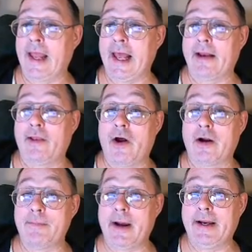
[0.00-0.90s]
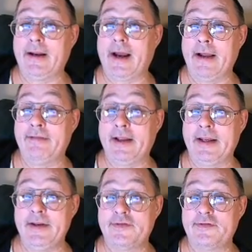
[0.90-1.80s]
analog Mike, I
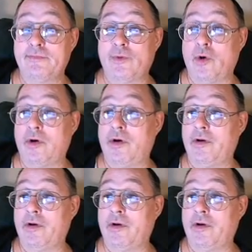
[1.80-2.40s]
think he's more